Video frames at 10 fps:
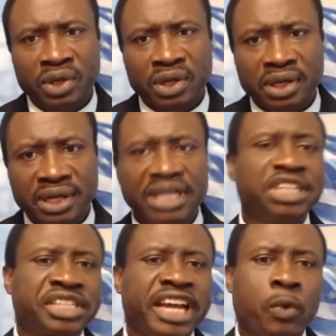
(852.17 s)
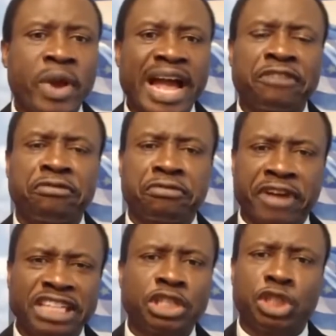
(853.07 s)
Instead, we had
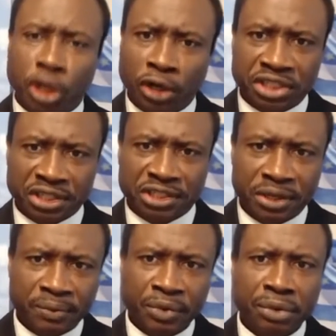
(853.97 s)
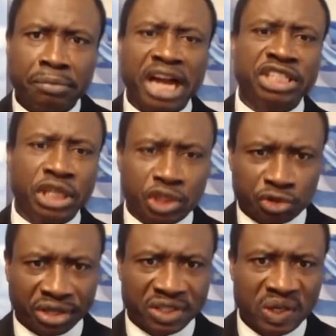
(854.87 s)
French judges,
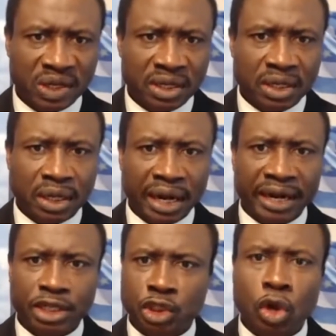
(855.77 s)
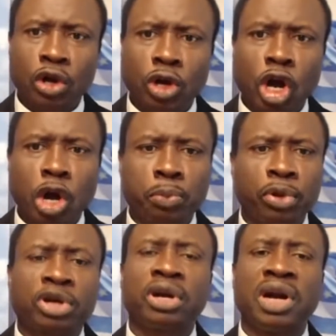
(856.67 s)
magistrates, and so-called
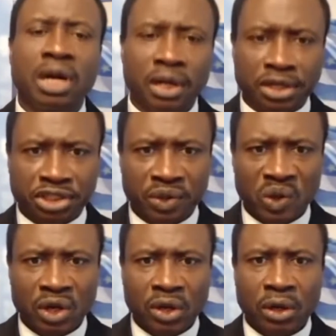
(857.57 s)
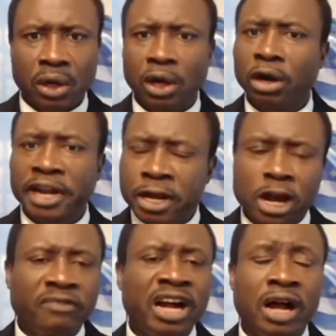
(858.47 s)
procureurs lording
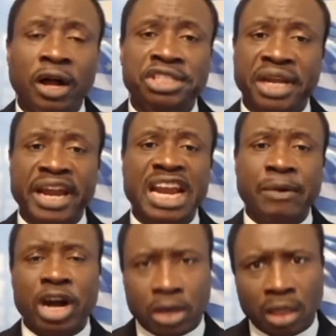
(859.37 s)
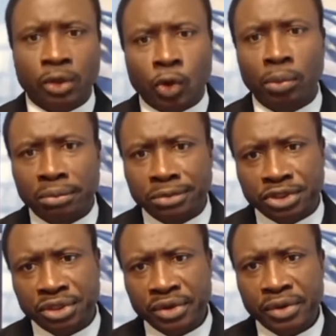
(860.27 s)
over us in our
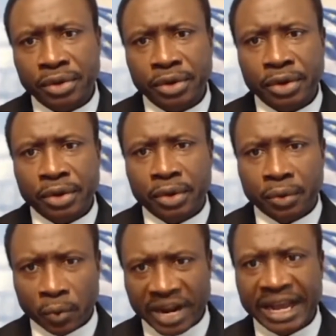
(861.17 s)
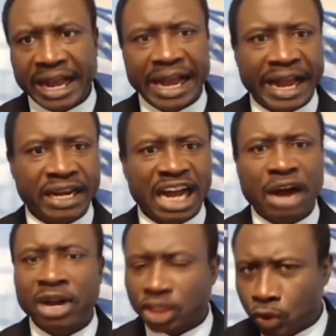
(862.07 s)
courtrooms. We had
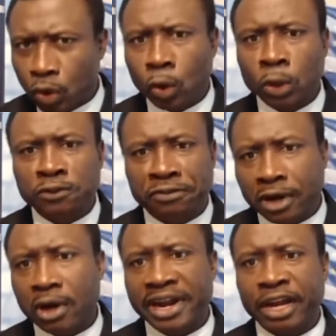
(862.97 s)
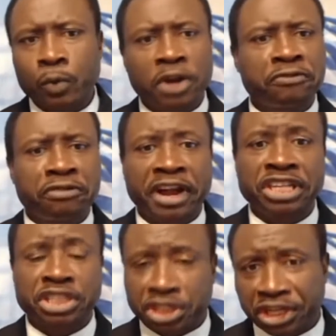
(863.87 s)
our schools flooded with
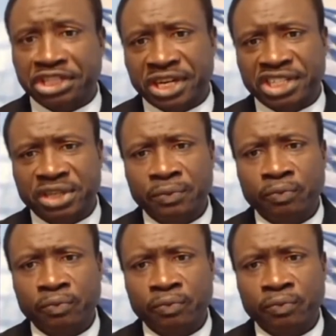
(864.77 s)
French teachers